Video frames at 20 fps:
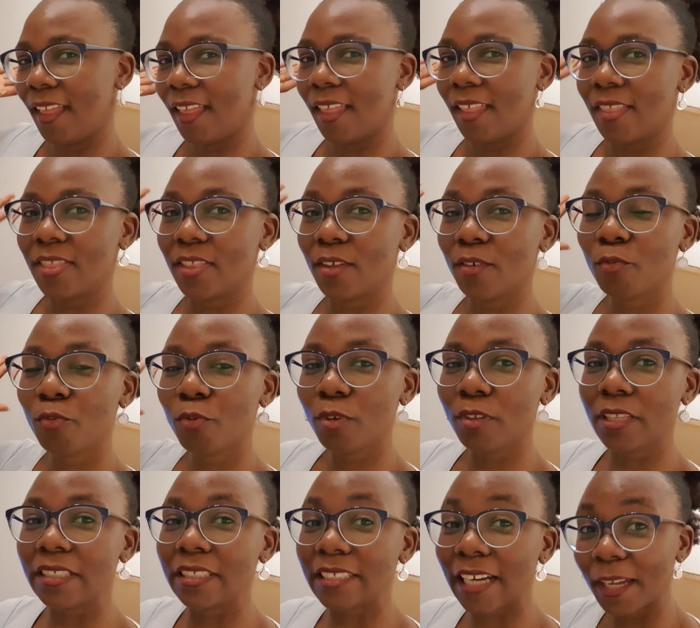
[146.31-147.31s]

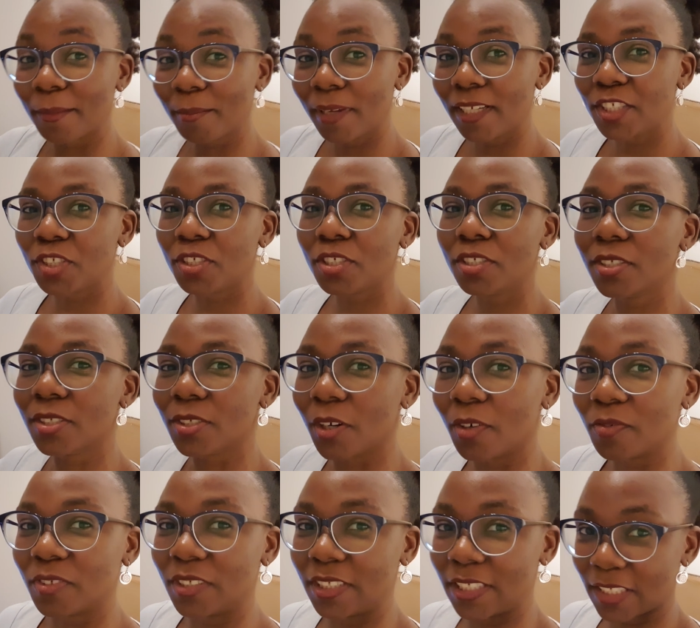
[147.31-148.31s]
The dimensions
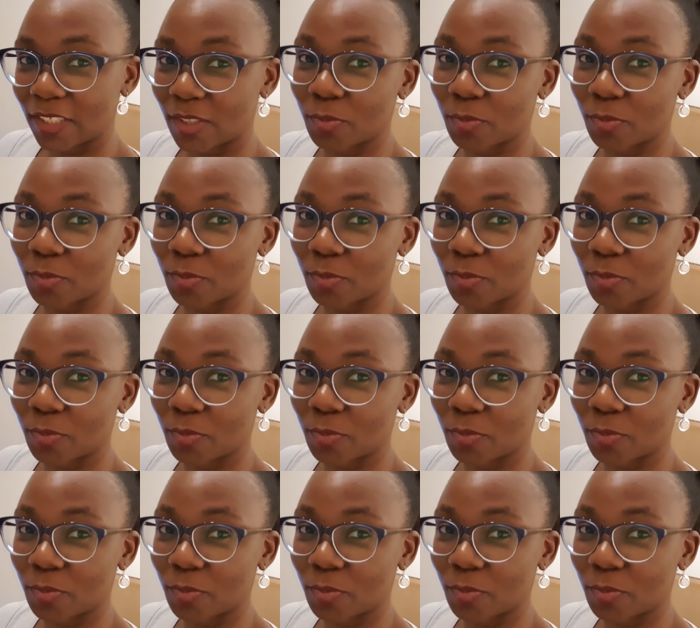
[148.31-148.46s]
of this